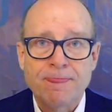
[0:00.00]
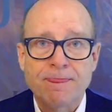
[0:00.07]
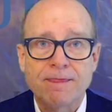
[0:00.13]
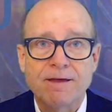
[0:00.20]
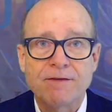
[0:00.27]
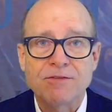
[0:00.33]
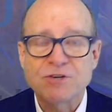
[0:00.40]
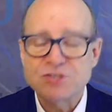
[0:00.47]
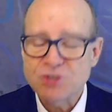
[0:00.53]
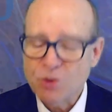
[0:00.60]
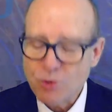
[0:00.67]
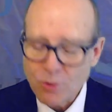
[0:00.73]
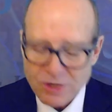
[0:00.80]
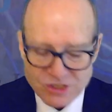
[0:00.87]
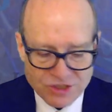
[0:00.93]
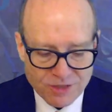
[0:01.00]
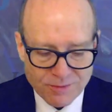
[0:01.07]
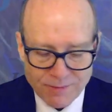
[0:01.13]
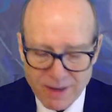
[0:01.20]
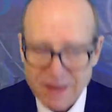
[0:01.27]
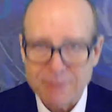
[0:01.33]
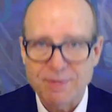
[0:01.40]
There's no question in
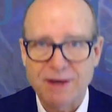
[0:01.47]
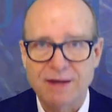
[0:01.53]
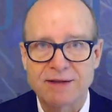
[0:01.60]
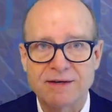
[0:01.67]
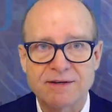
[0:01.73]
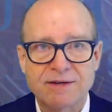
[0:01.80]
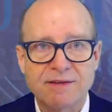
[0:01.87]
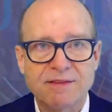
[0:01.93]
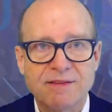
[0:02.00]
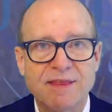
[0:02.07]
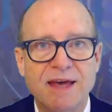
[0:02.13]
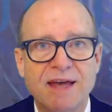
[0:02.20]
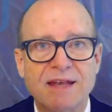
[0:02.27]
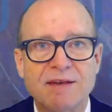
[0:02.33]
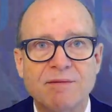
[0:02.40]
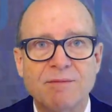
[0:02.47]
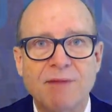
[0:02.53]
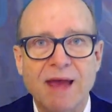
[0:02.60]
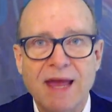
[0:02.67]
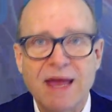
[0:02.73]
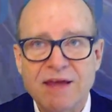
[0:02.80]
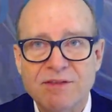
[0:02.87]
my mind that
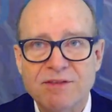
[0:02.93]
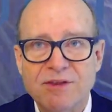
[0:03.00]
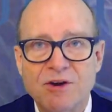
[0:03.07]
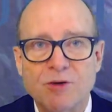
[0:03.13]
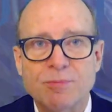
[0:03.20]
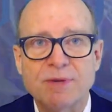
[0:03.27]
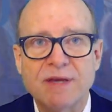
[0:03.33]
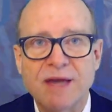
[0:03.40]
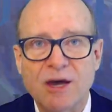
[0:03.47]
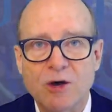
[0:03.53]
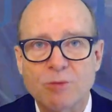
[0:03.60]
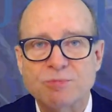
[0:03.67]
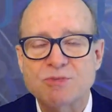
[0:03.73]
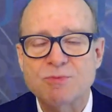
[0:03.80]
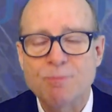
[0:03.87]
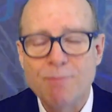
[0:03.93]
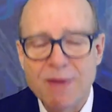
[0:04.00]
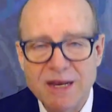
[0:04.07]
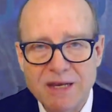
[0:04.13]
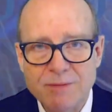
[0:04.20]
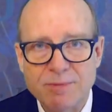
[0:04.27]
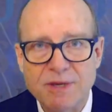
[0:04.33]
hand therapy helps
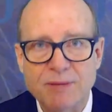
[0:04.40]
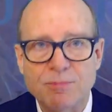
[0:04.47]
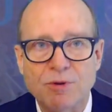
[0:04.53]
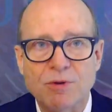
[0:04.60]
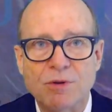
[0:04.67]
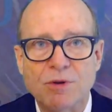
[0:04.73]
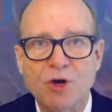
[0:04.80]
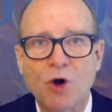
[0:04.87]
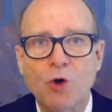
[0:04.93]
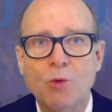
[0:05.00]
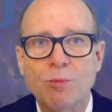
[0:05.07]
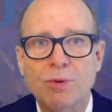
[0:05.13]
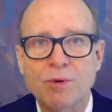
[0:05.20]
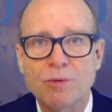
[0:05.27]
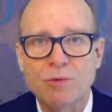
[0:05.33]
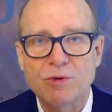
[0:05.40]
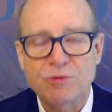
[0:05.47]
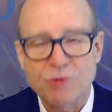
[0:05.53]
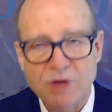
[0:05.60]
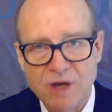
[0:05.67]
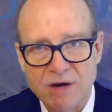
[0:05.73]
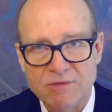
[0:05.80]
many people cope with
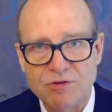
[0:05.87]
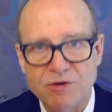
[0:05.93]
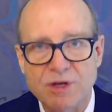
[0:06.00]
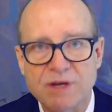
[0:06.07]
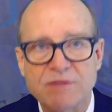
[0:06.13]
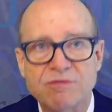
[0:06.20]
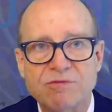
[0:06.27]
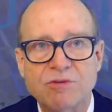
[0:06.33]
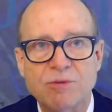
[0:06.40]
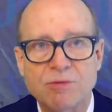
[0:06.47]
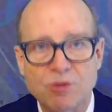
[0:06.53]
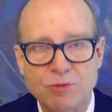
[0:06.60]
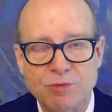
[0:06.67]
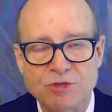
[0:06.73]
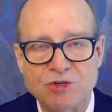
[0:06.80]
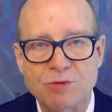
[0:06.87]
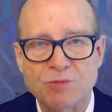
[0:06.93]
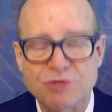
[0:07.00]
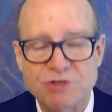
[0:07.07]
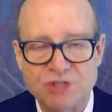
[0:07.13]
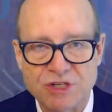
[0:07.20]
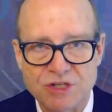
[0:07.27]
recovery from Dupuytren
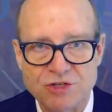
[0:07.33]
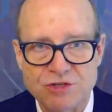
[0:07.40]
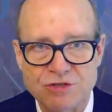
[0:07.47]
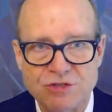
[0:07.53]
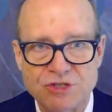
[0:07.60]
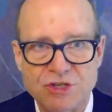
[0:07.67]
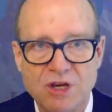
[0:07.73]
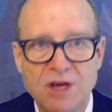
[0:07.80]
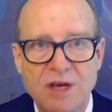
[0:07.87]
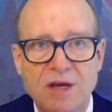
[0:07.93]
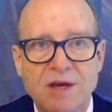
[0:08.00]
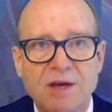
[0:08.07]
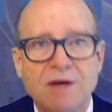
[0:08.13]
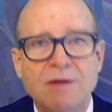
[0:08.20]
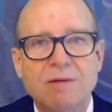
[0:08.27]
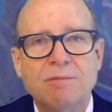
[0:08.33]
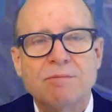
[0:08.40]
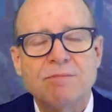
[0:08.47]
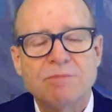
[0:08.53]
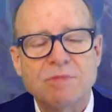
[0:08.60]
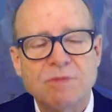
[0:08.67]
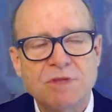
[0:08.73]
procedures.
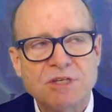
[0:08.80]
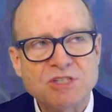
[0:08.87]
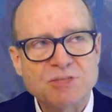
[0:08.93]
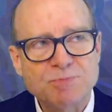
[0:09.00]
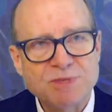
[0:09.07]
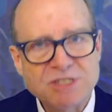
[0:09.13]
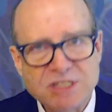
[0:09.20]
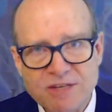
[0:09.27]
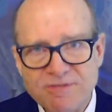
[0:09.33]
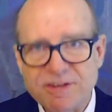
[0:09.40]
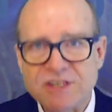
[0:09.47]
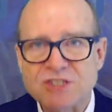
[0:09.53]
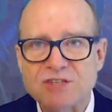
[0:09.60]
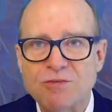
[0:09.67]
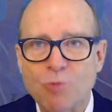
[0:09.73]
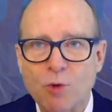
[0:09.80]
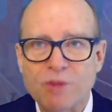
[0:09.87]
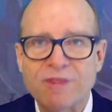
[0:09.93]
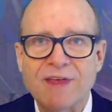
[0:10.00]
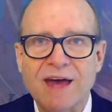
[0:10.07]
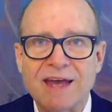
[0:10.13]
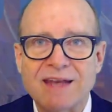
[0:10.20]
The specifics of what
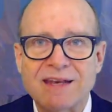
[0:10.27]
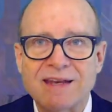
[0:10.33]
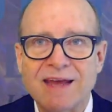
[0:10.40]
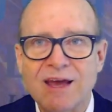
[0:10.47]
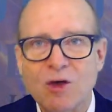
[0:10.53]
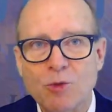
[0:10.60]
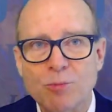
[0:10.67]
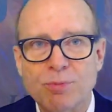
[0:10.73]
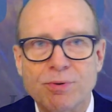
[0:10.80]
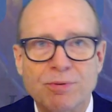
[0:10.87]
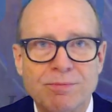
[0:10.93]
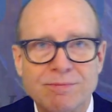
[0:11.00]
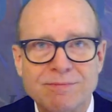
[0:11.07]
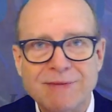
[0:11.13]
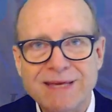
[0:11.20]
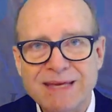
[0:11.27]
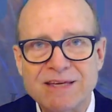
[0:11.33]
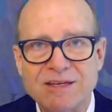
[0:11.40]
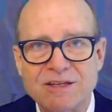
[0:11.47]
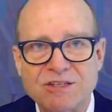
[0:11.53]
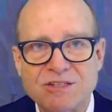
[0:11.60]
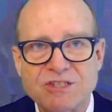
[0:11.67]
that help
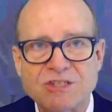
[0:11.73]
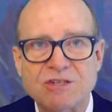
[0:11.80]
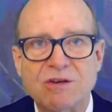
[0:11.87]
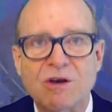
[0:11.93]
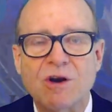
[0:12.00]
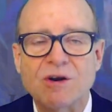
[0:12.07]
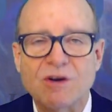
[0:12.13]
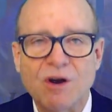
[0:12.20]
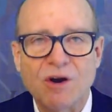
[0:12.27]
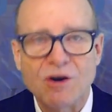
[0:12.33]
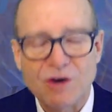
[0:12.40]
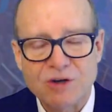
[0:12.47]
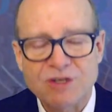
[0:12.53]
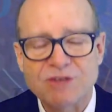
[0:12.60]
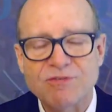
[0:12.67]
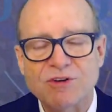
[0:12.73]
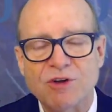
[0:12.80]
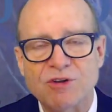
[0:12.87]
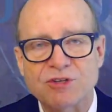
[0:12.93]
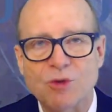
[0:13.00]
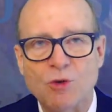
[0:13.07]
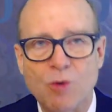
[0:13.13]
is are
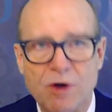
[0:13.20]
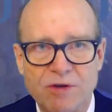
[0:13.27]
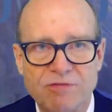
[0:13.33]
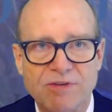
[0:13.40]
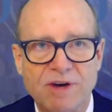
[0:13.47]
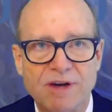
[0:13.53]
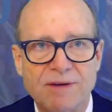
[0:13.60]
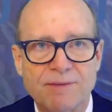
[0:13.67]
difficult to quantify.